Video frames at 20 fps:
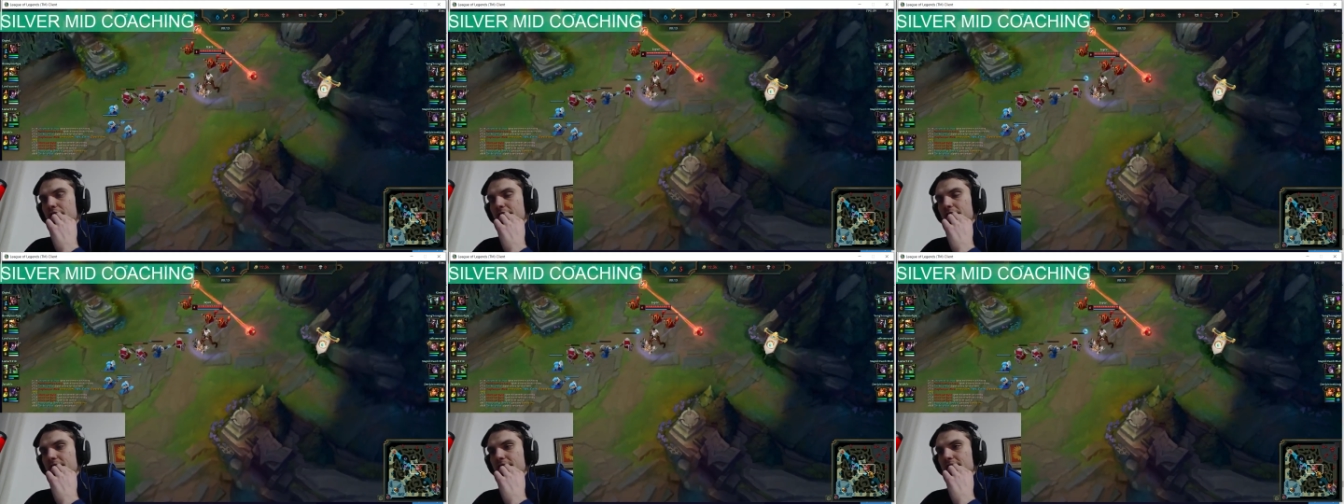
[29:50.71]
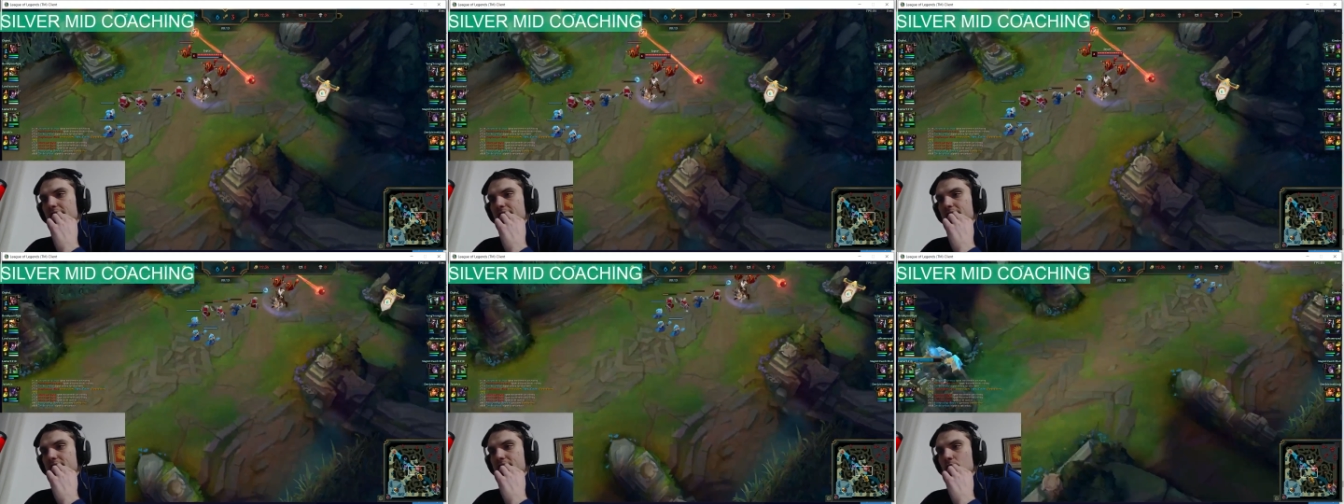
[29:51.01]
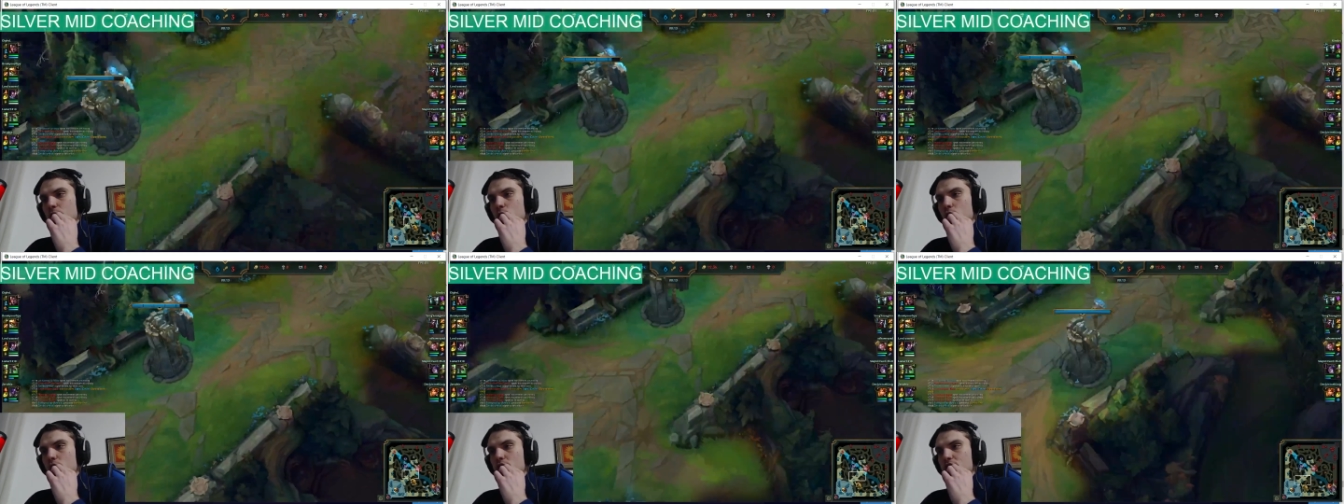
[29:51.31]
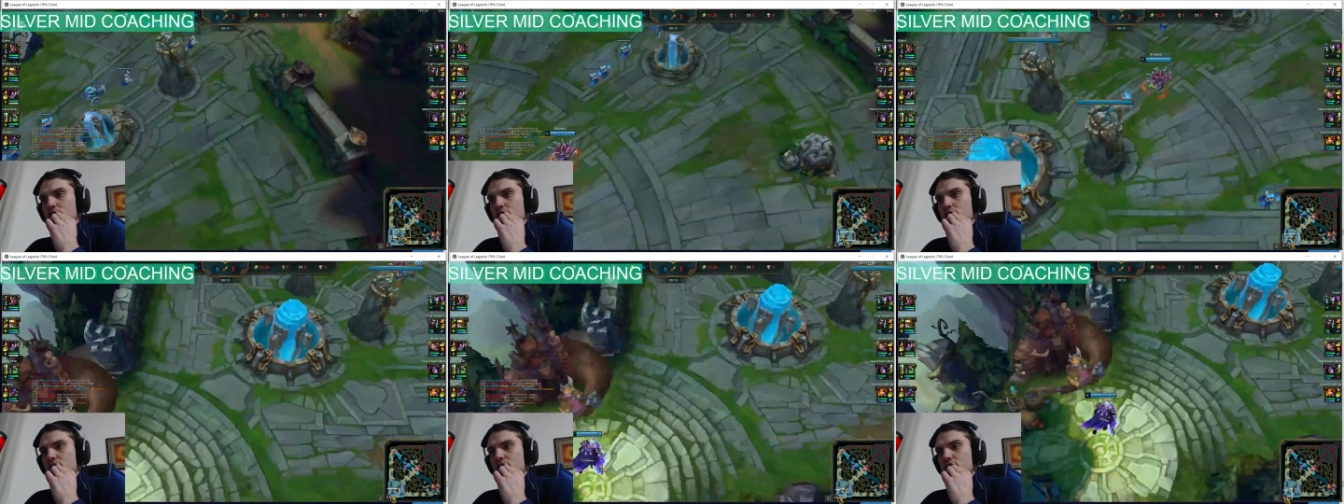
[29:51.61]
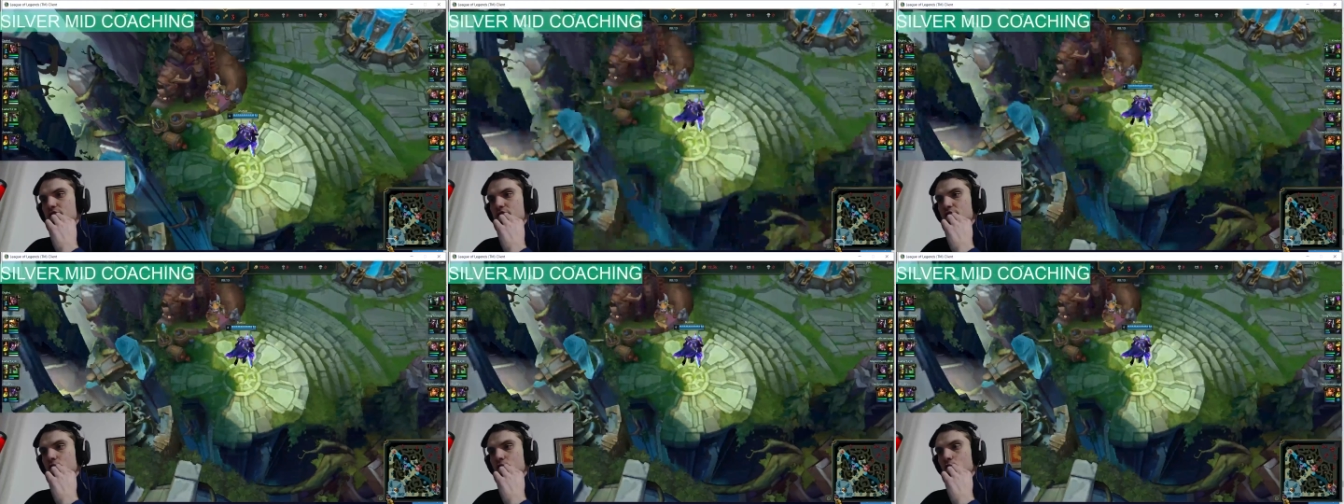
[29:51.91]
and let's say worst case
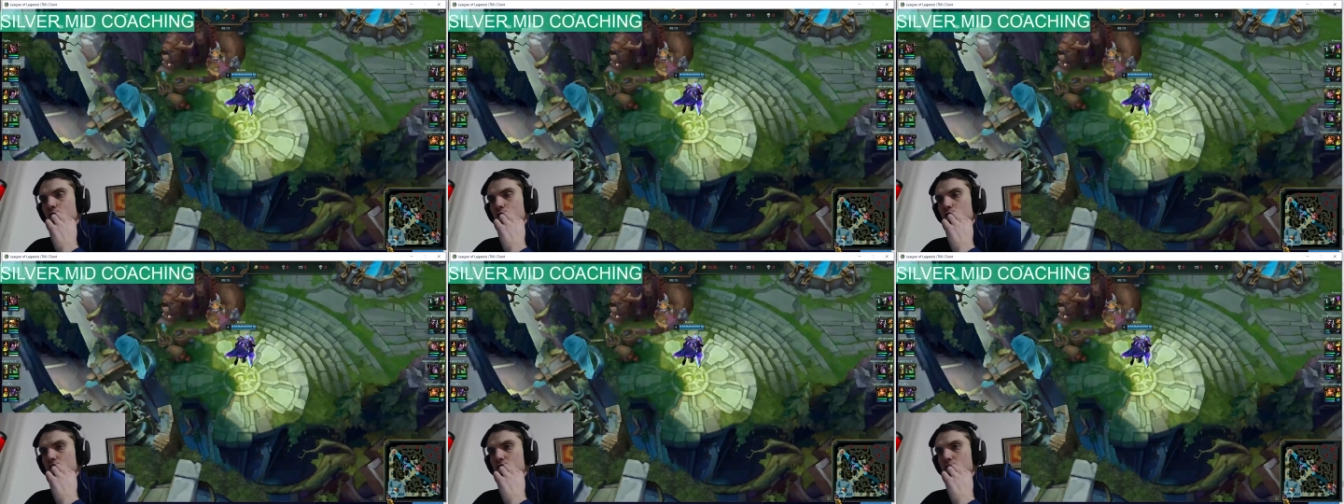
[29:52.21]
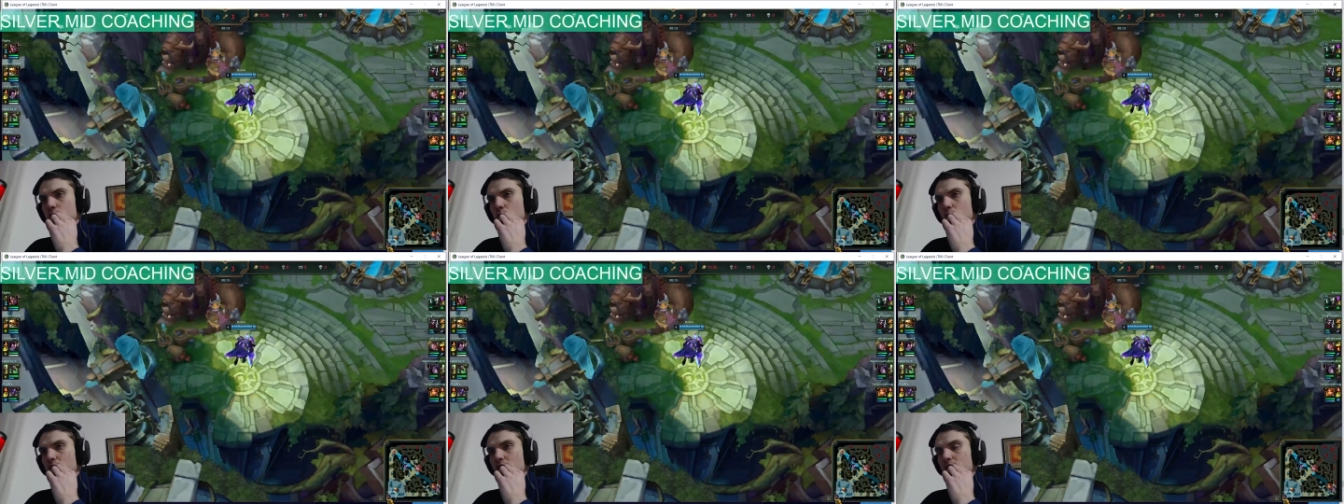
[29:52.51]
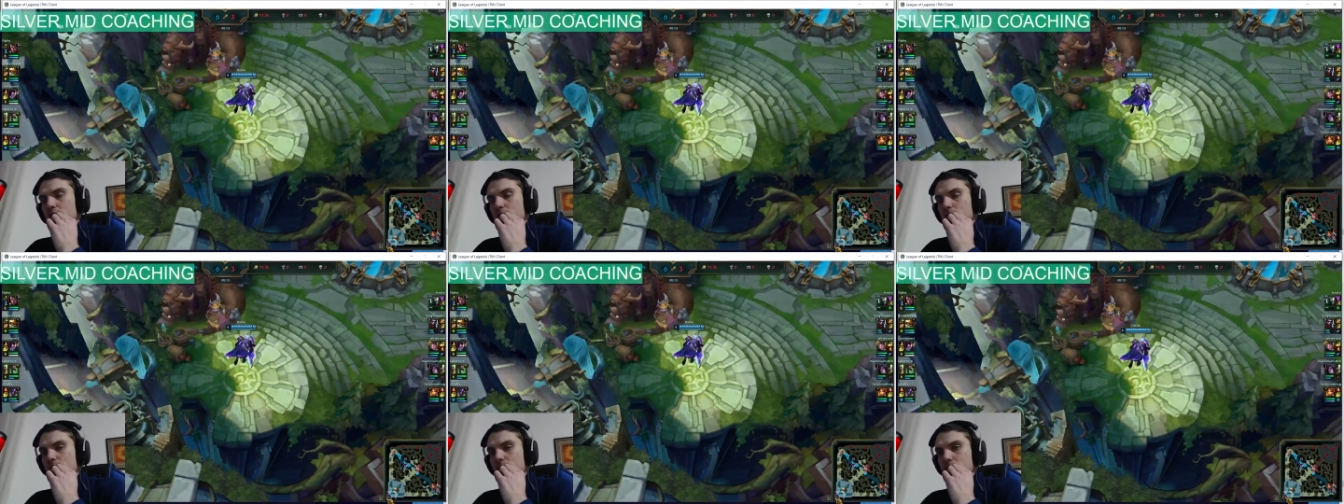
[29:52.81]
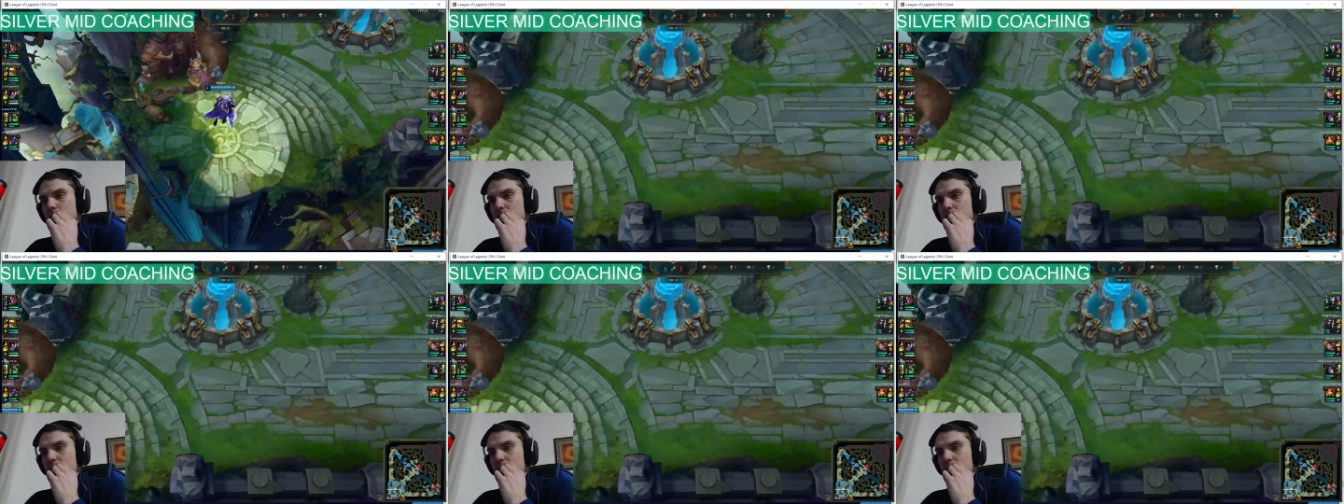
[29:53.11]
scenario you lose a wave,